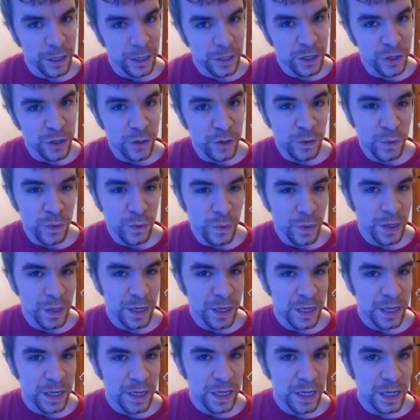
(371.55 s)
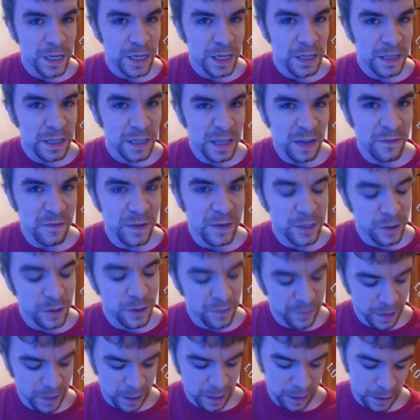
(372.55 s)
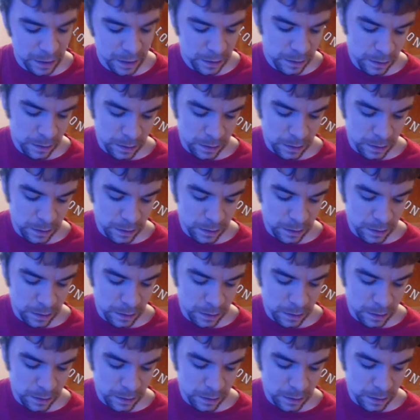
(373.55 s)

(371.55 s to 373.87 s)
2, The Adventure of Link.